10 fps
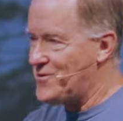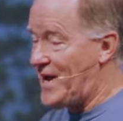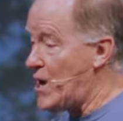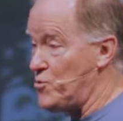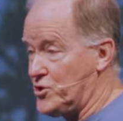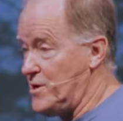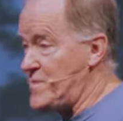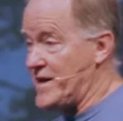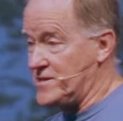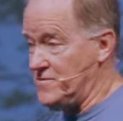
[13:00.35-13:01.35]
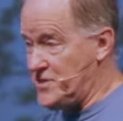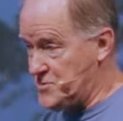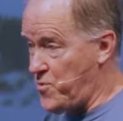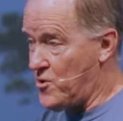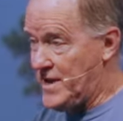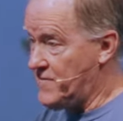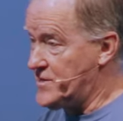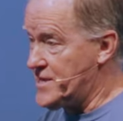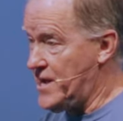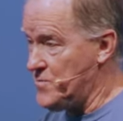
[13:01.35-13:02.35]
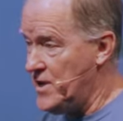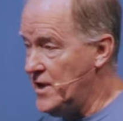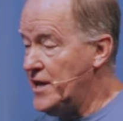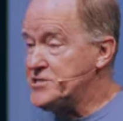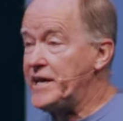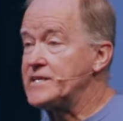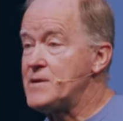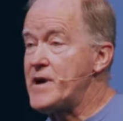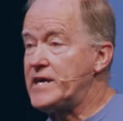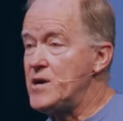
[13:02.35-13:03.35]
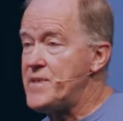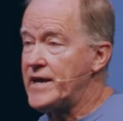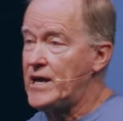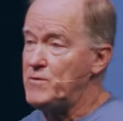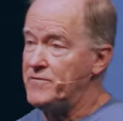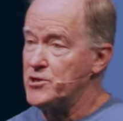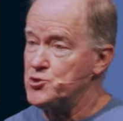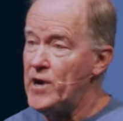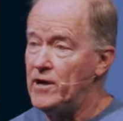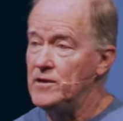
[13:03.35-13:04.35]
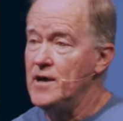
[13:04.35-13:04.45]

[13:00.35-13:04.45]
thought, I will come back to this part every time. Second time I came back, I ran the trail